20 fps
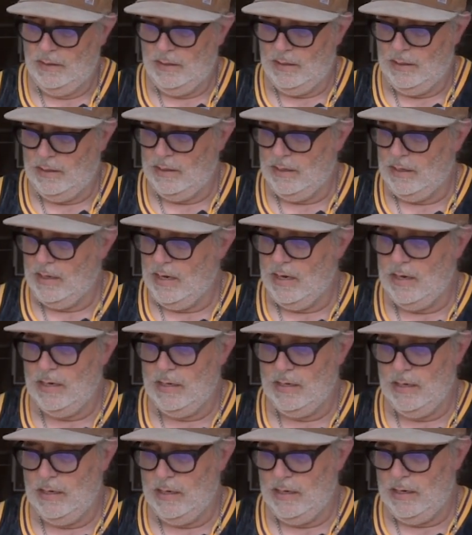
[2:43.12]
And again, I
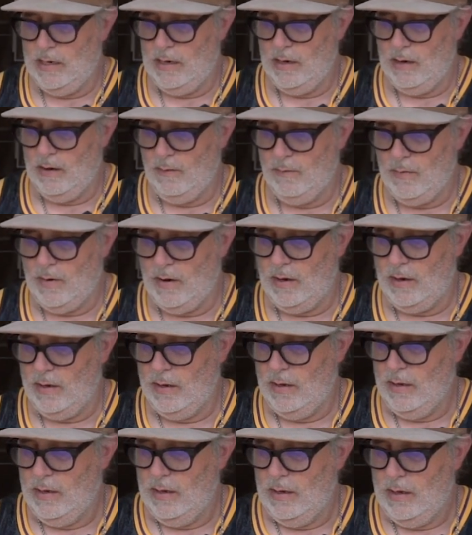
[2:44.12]
did it here,
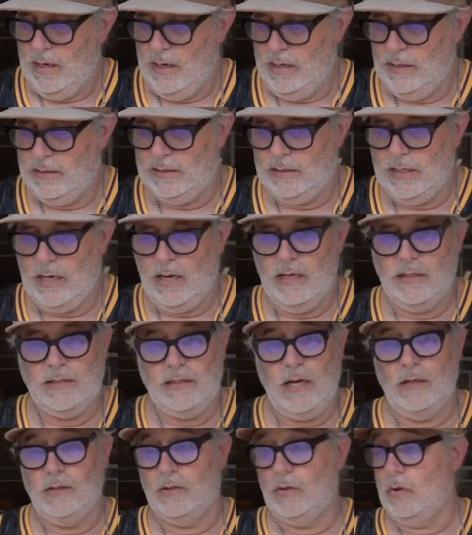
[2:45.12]
but it's
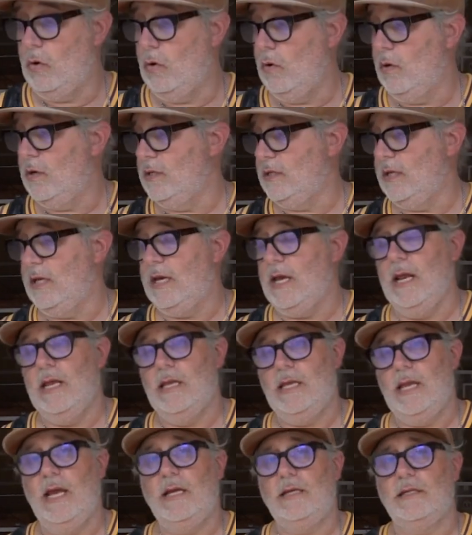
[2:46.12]
also cool because it kind
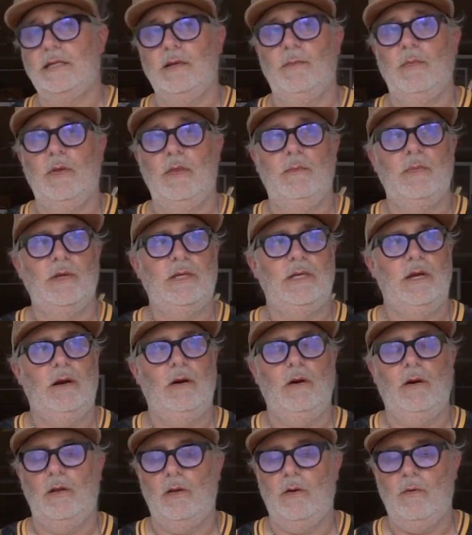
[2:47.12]
of takes some of the
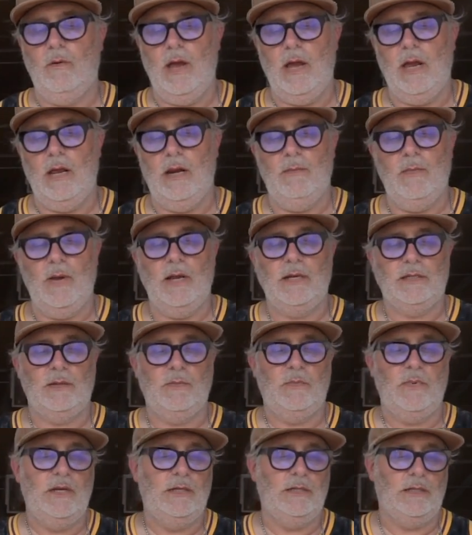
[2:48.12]
material away, and it makes the
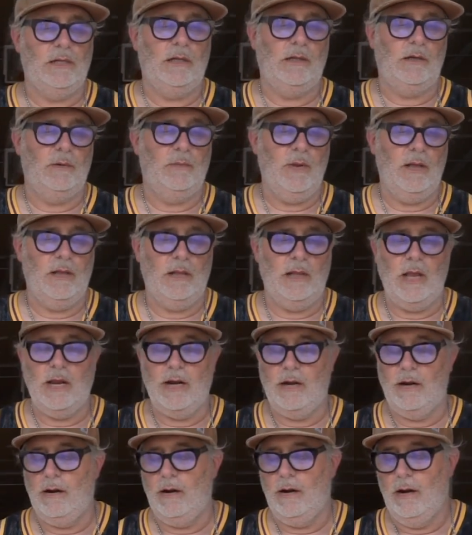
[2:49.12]
piece a little bit
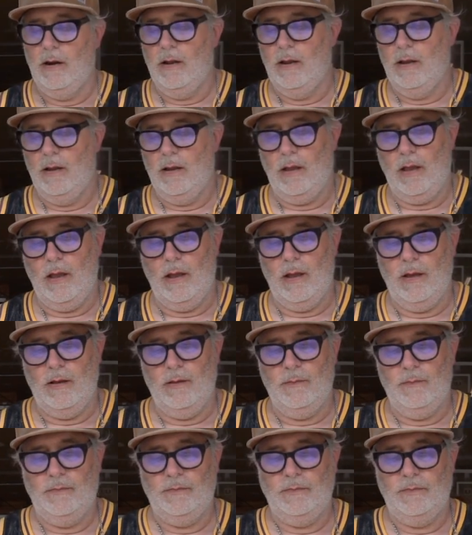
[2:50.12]
lighter.
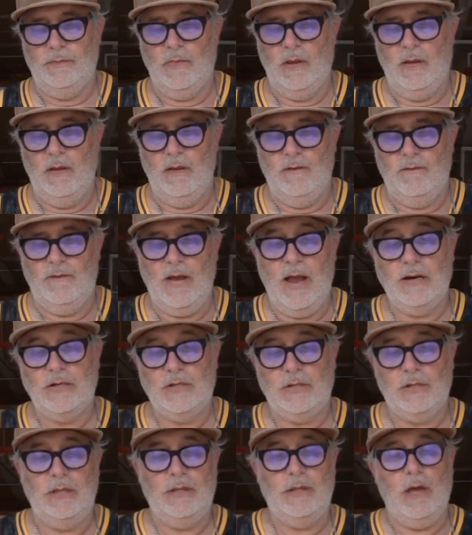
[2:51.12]
I've
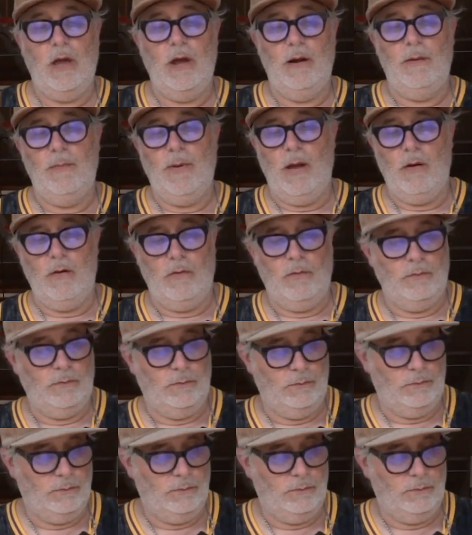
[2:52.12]
actually thought about